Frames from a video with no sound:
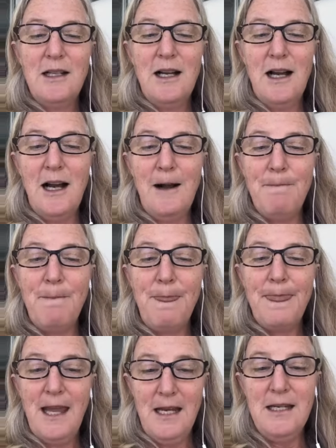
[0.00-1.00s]

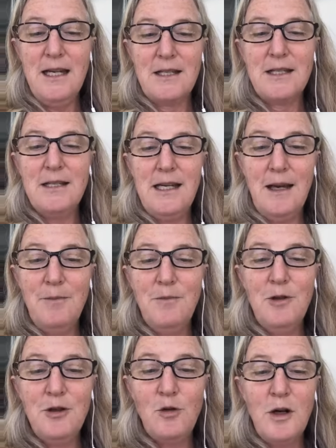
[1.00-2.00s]
And yes, Deb,
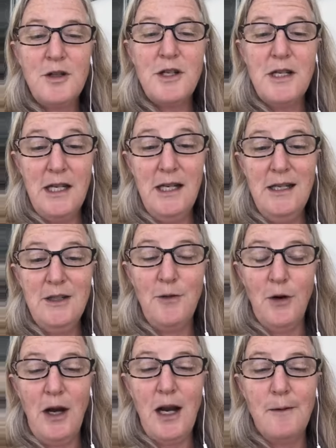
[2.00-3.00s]
quercetin is
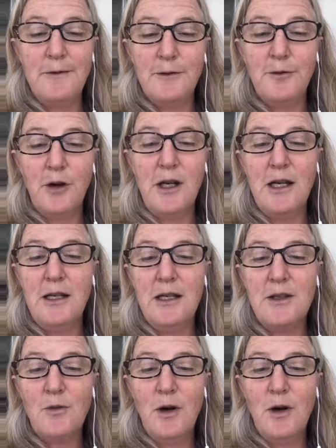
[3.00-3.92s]
very helpful for kidneys.